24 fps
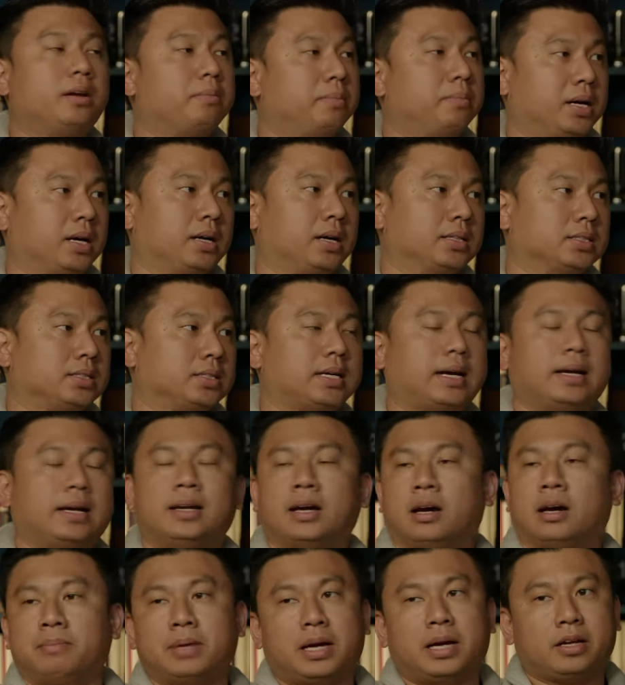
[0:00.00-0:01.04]
Americans died.
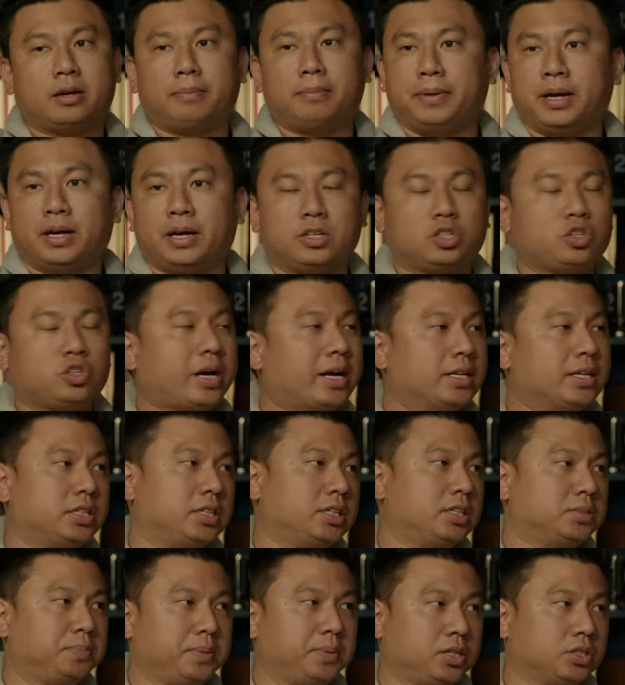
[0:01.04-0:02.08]
Now, I'm not comparing
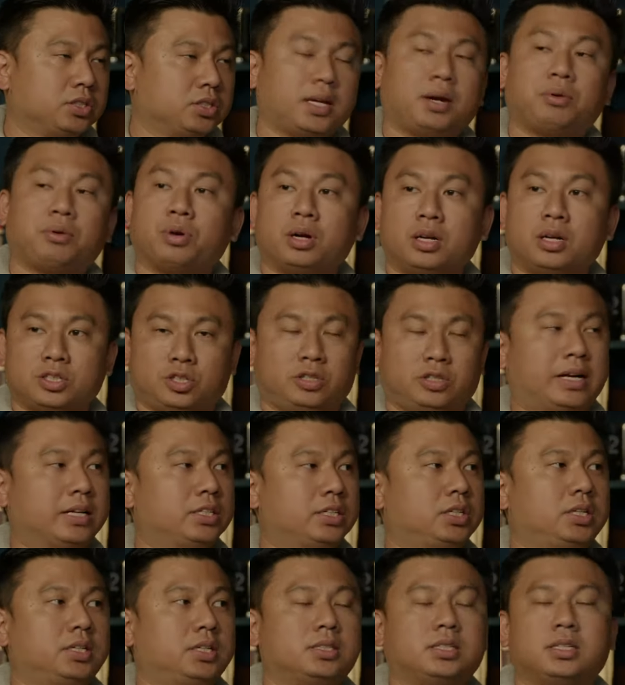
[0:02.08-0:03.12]
tragedies because they were all right,
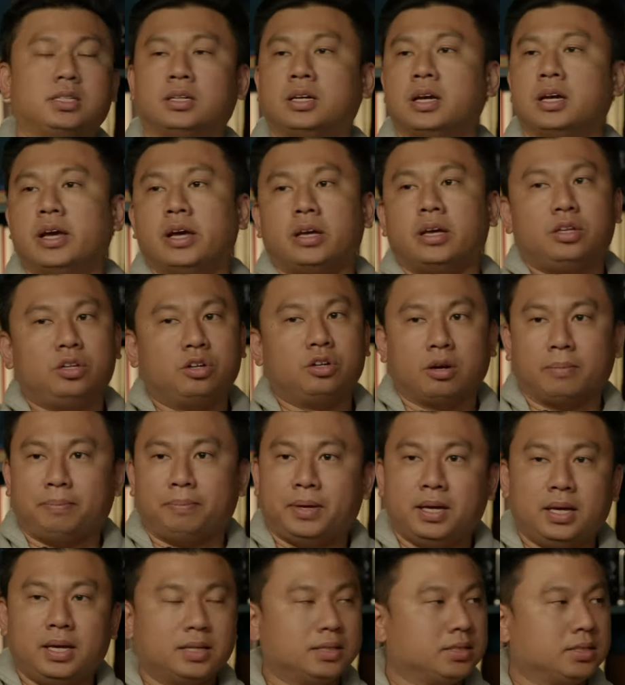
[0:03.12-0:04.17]
tragedies. Terrible. And
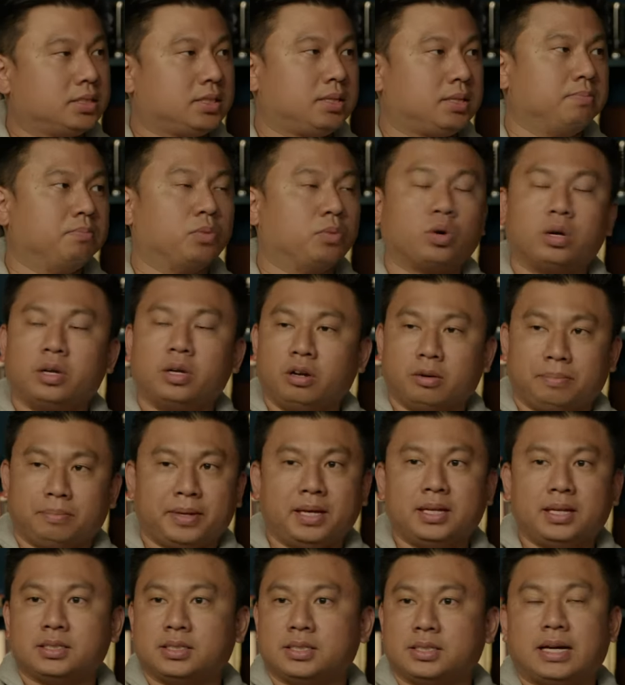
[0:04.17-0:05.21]
Europeans, more
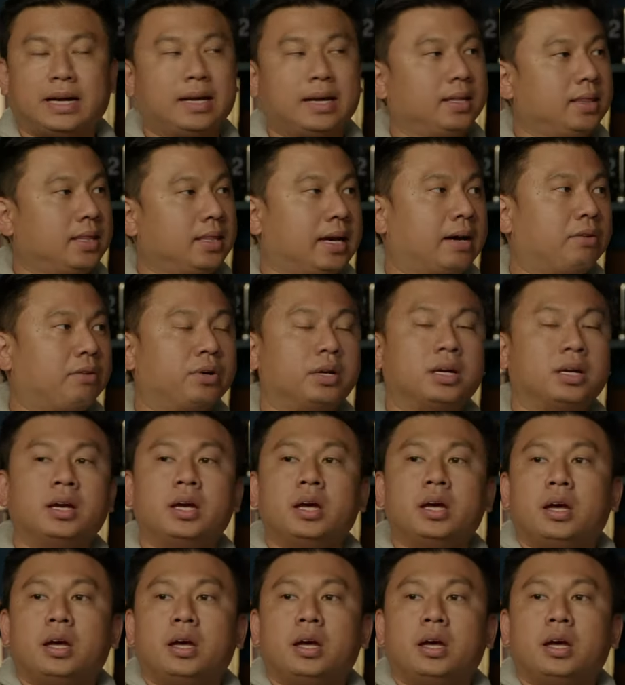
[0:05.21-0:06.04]
Europeans died in that one.